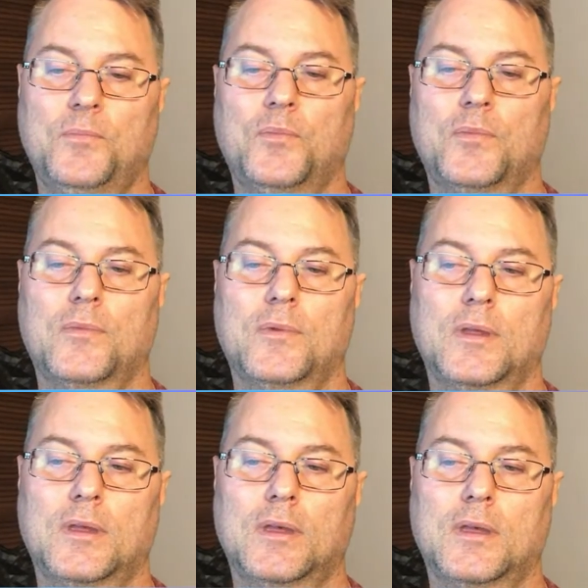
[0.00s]
In fact,
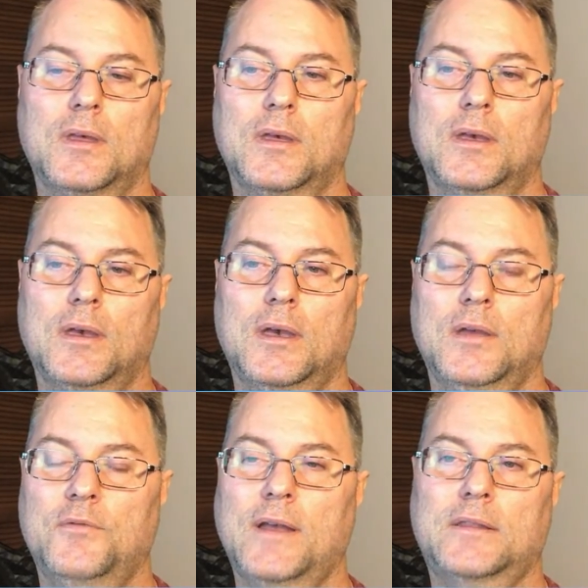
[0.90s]
I've seen this
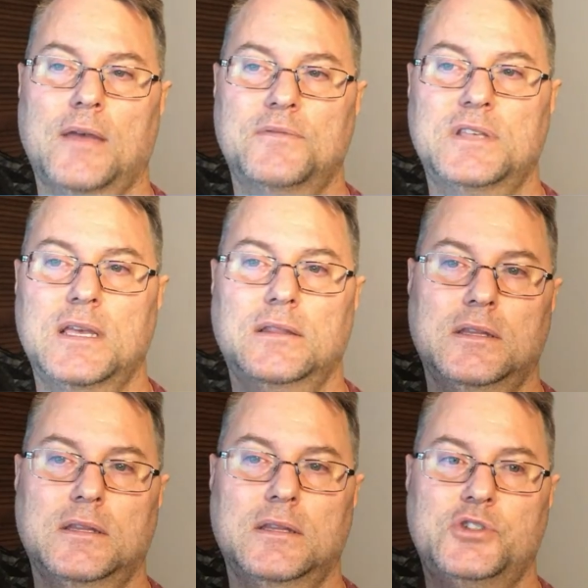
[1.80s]
gentleman every
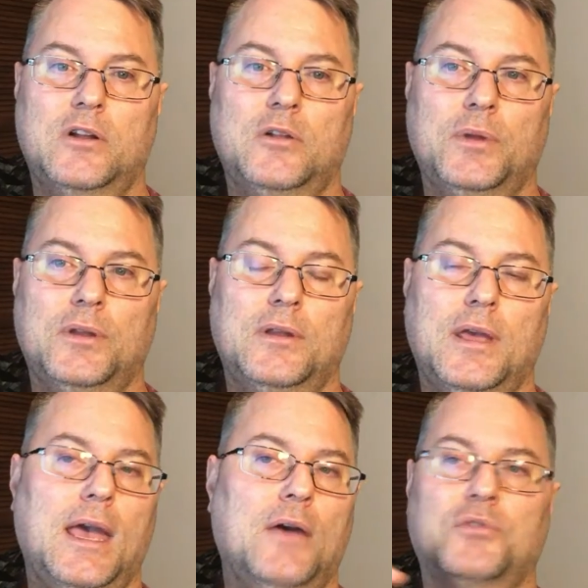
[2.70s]
day now for
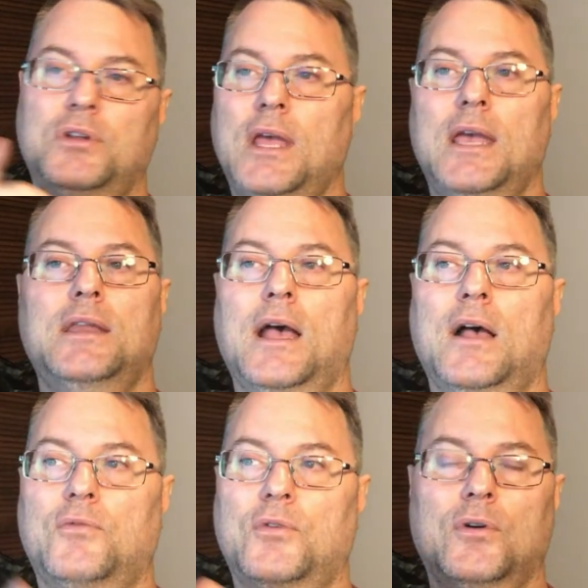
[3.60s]
since we came
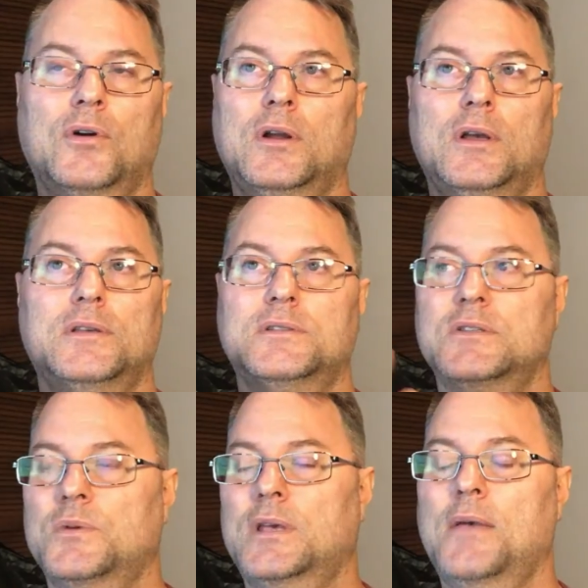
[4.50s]
back on island.
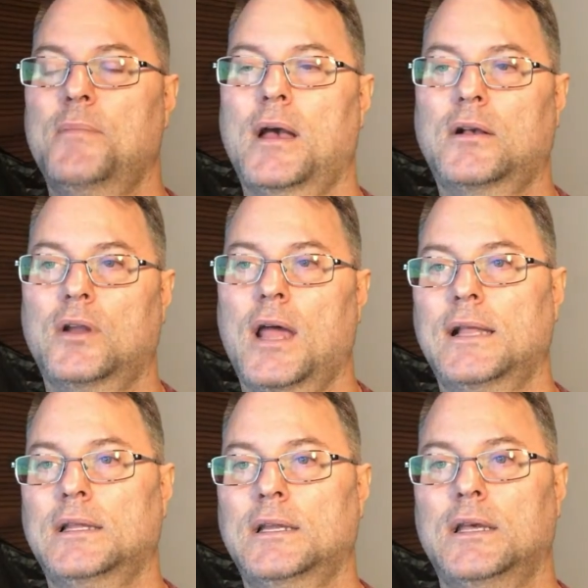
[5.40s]
He's out there with
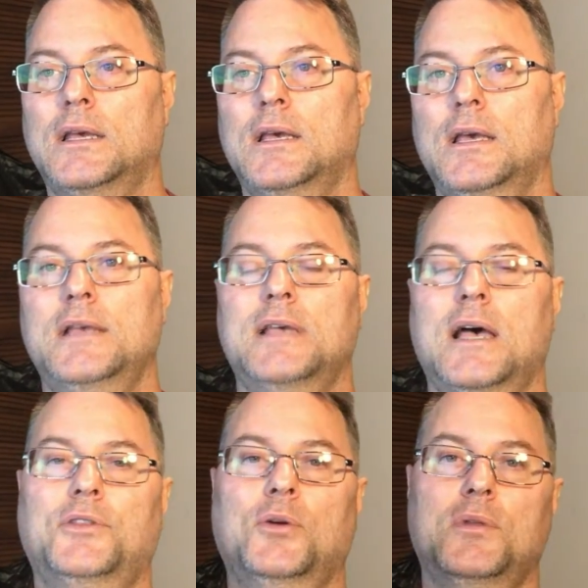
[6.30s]
a sign
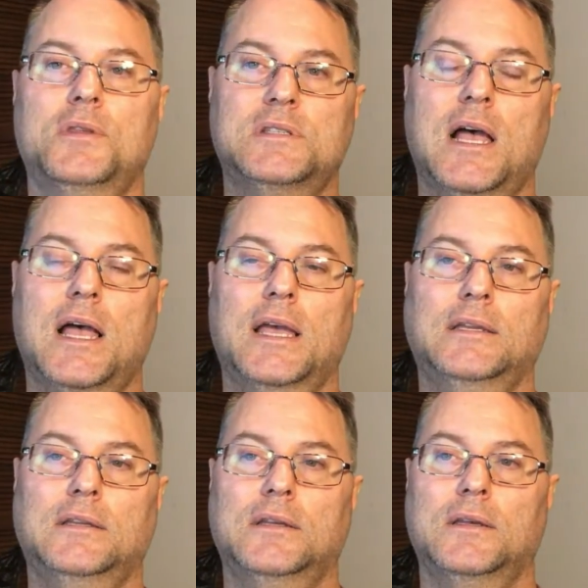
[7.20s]
and
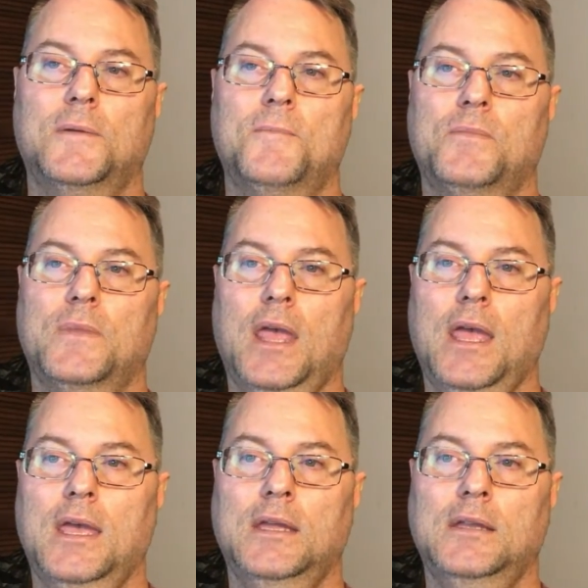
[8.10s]

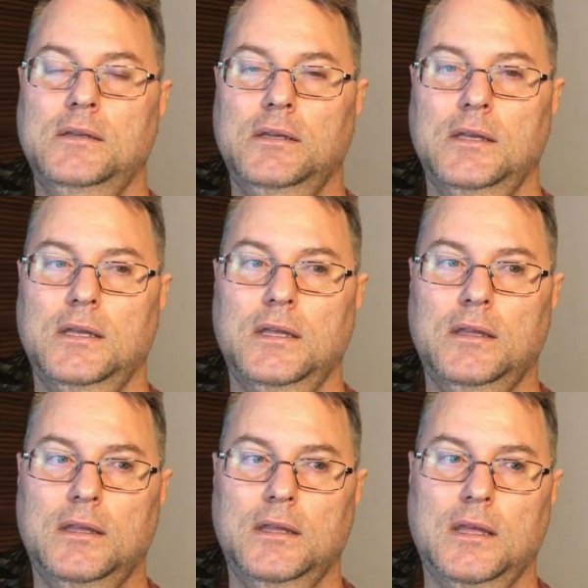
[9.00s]
he is
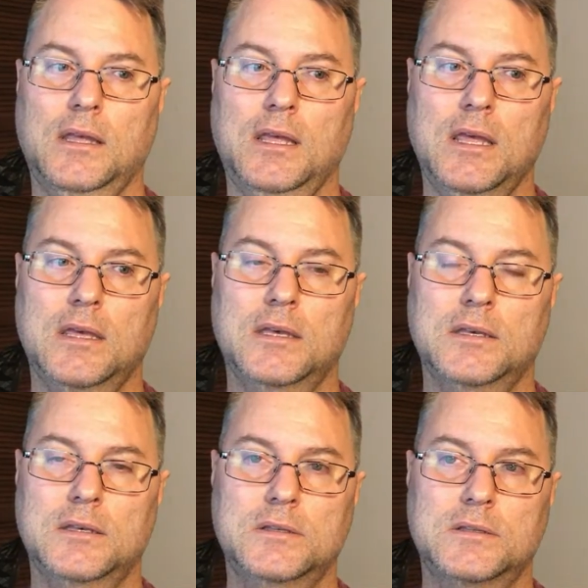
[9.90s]
talking about
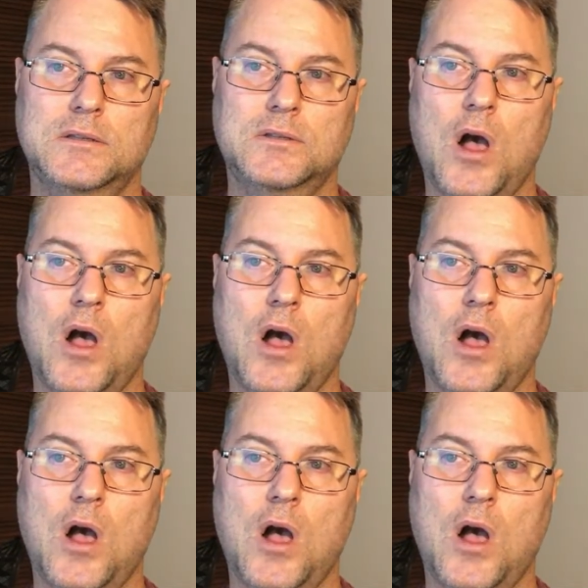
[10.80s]
something.